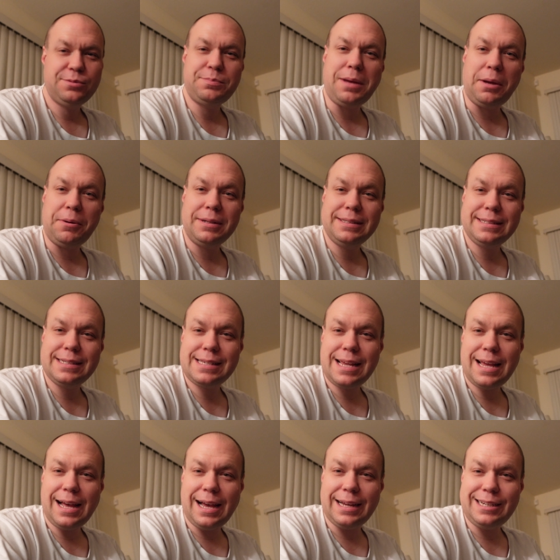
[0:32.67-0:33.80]
Belle wants to say
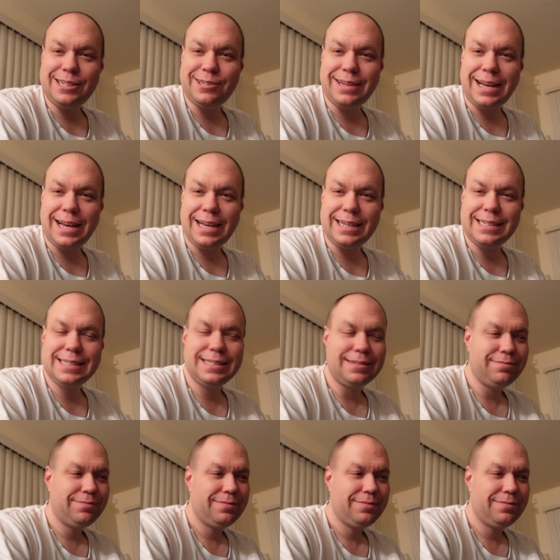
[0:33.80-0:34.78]
hi to you guys.